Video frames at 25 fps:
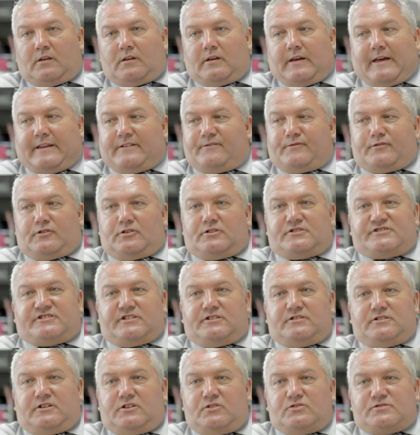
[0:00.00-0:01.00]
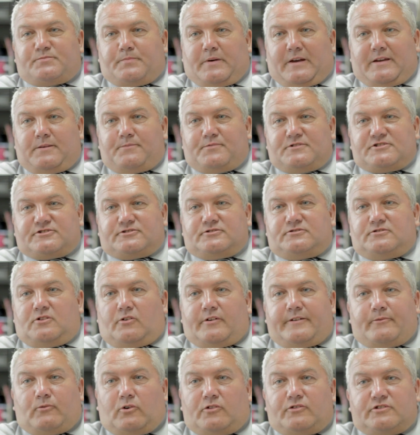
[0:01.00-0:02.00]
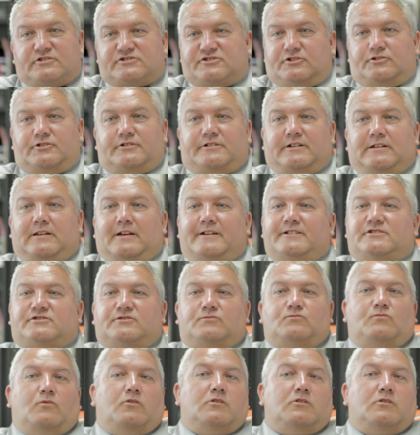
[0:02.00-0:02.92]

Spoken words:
adverts in newspapers and knowing what the circulation